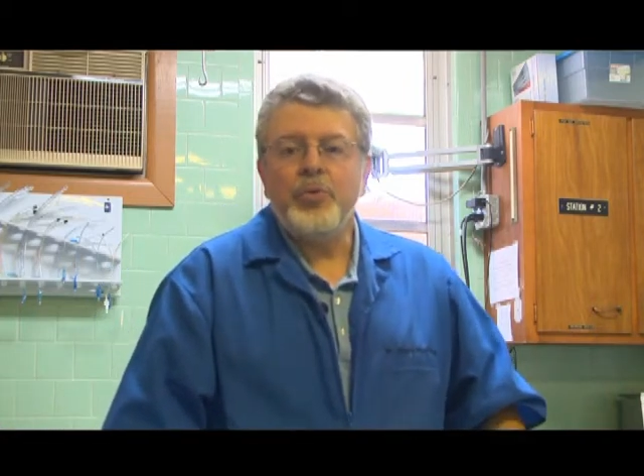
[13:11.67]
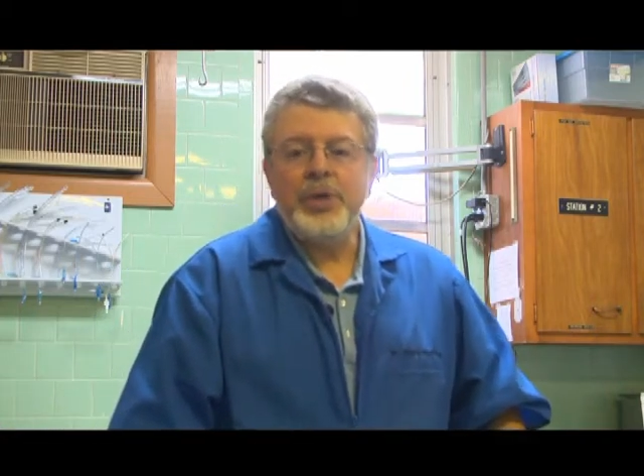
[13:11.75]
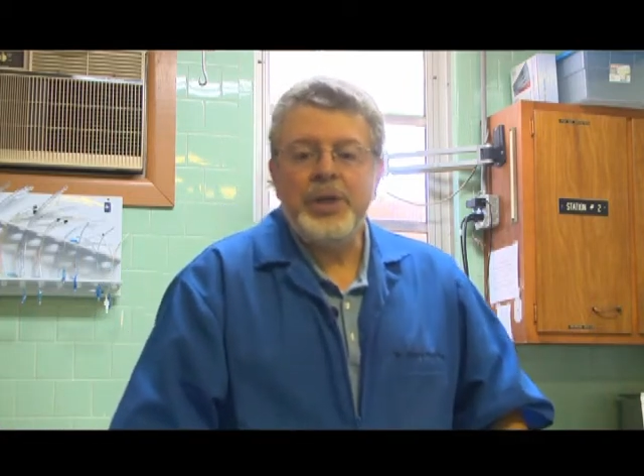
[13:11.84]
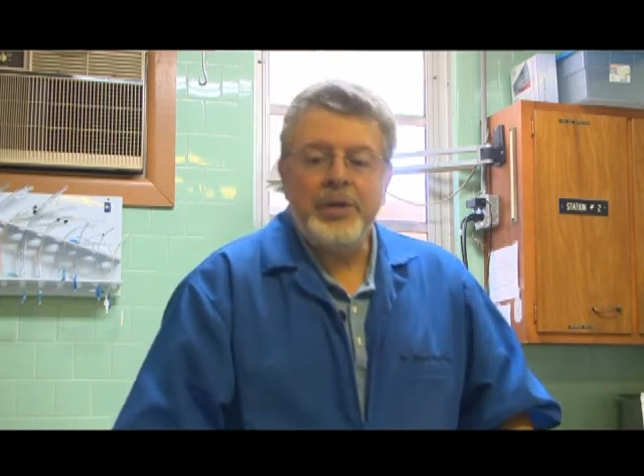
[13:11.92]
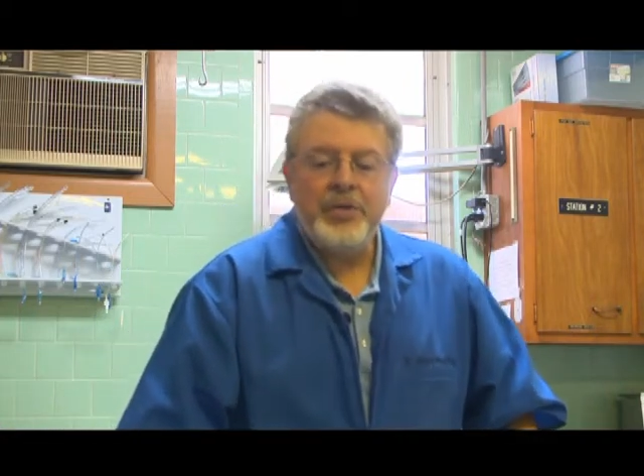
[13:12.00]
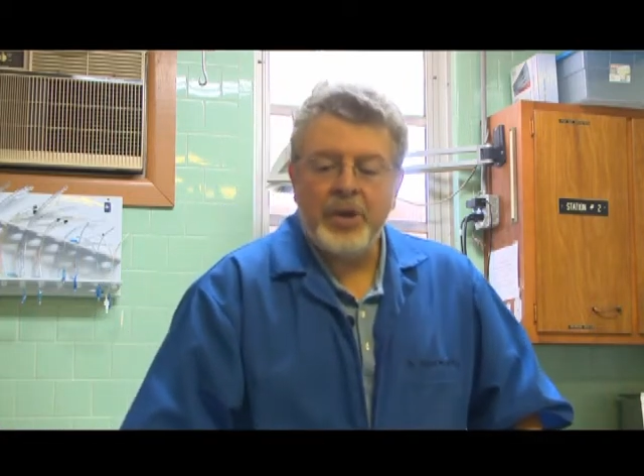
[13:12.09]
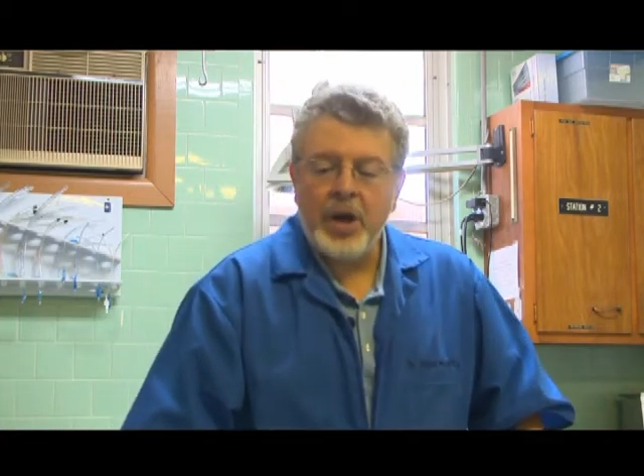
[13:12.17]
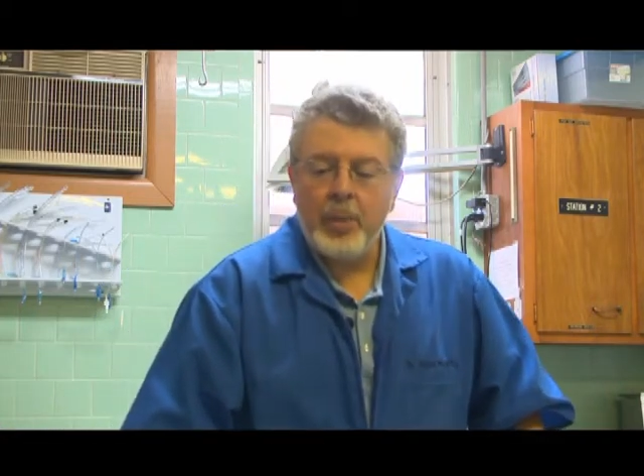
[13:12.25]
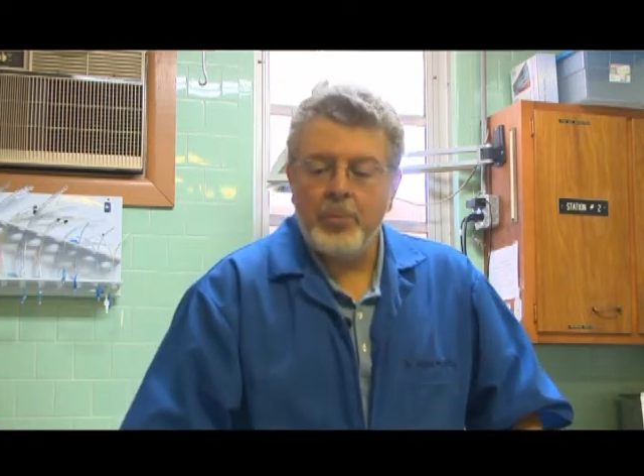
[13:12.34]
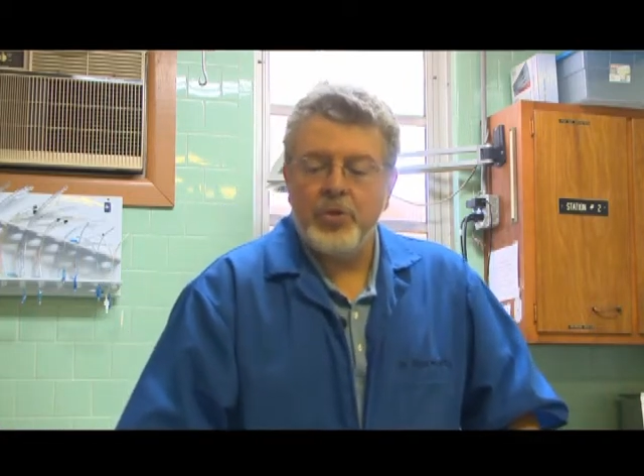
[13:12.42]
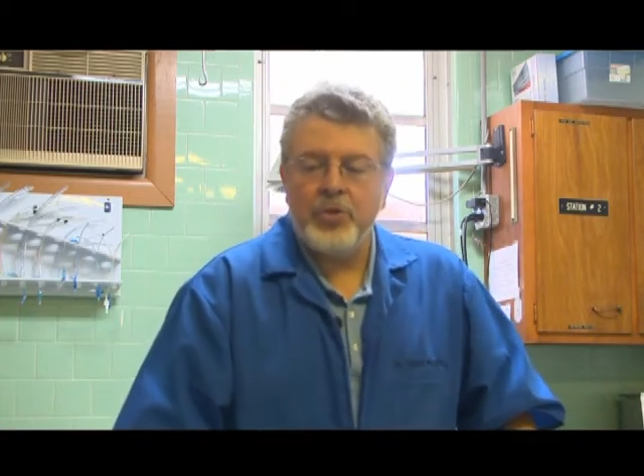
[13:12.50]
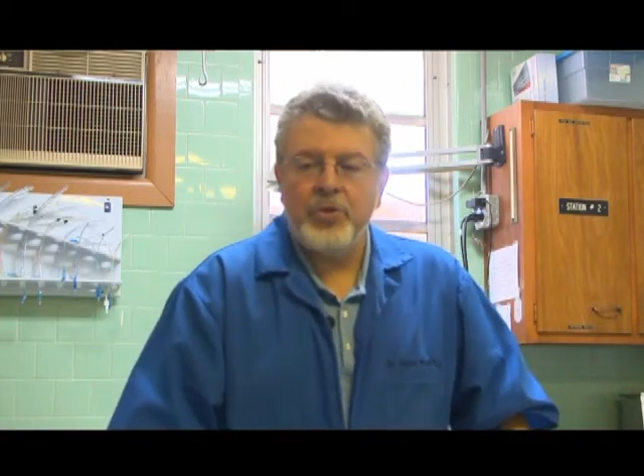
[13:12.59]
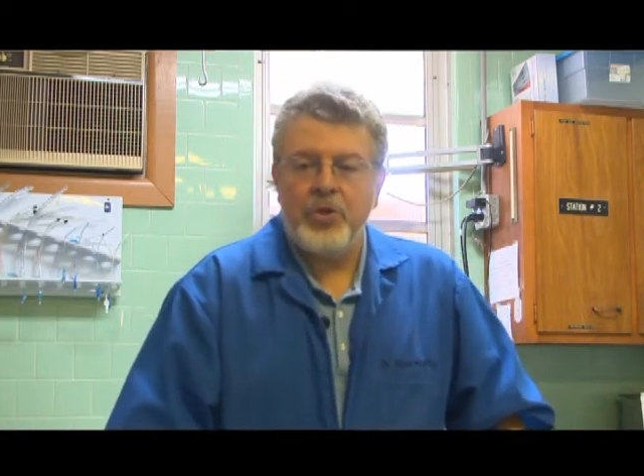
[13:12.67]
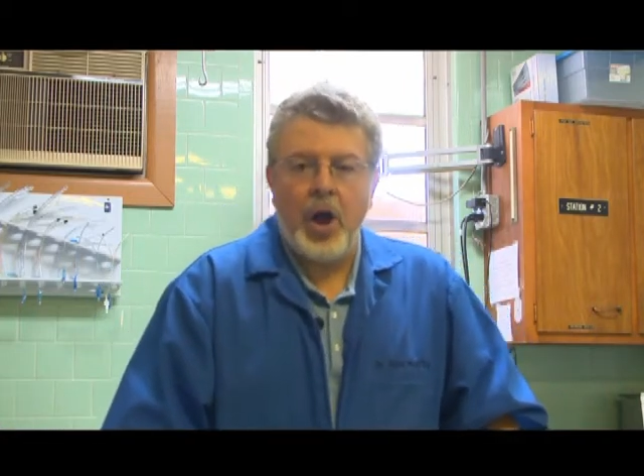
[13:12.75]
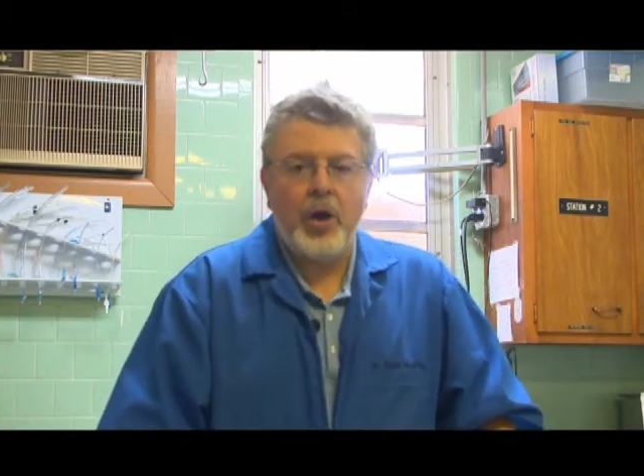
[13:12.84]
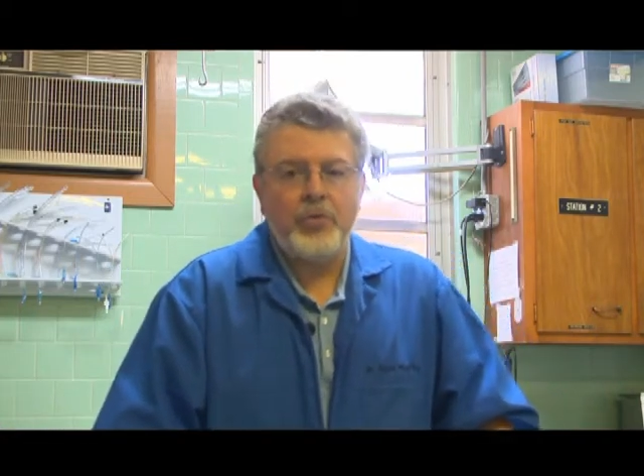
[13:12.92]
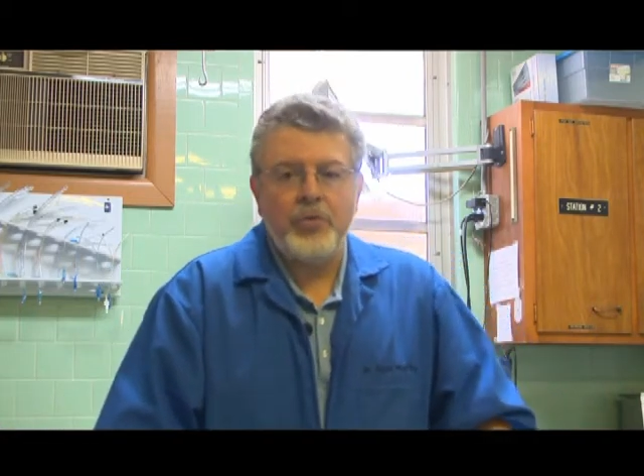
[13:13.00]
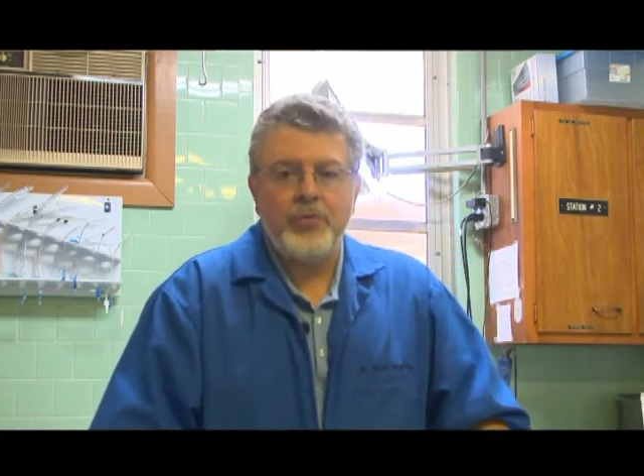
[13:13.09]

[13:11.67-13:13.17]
need to come to the doctor